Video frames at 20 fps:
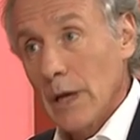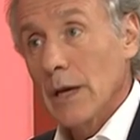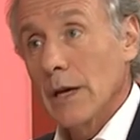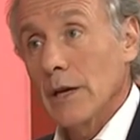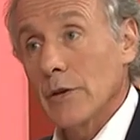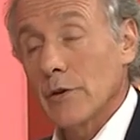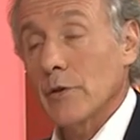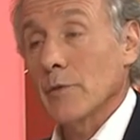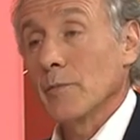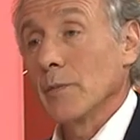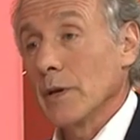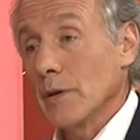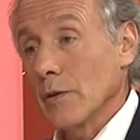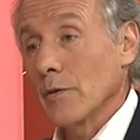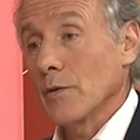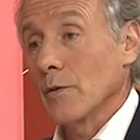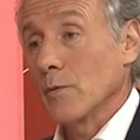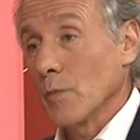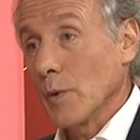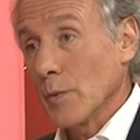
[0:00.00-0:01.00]
It just means
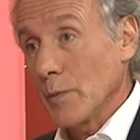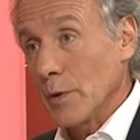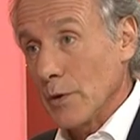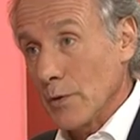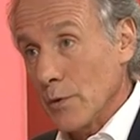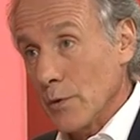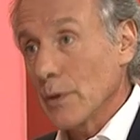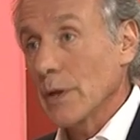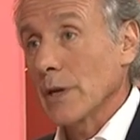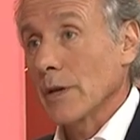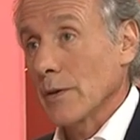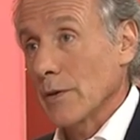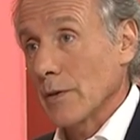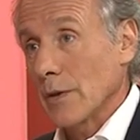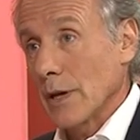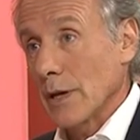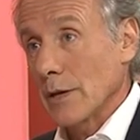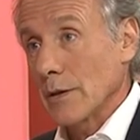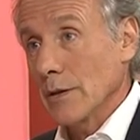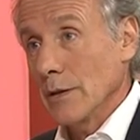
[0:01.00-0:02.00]
that when we do get
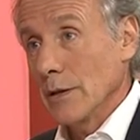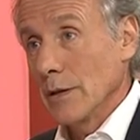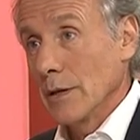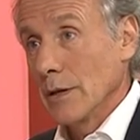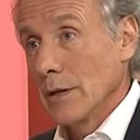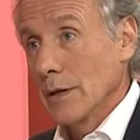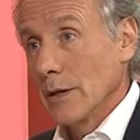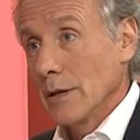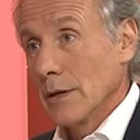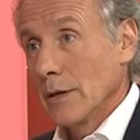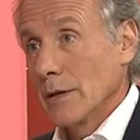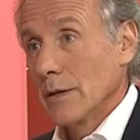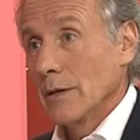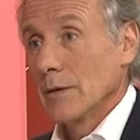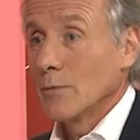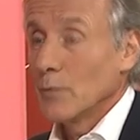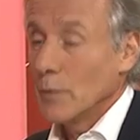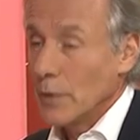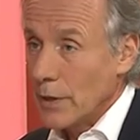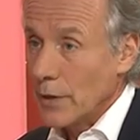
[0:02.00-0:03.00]
started,
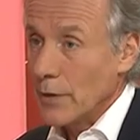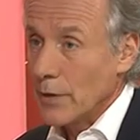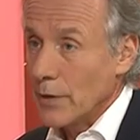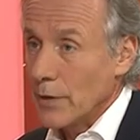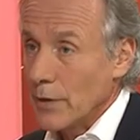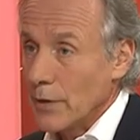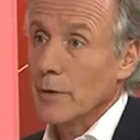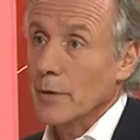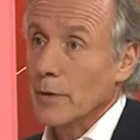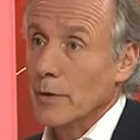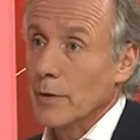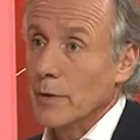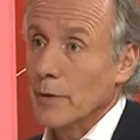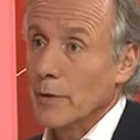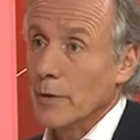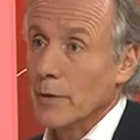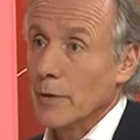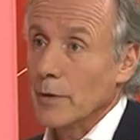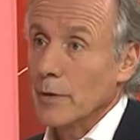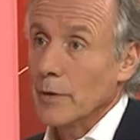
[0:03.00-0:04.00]
we need a steeper
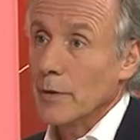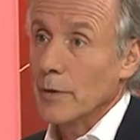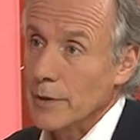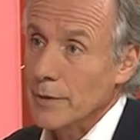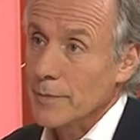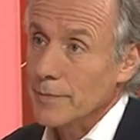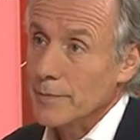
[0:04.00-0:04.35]
trajectory.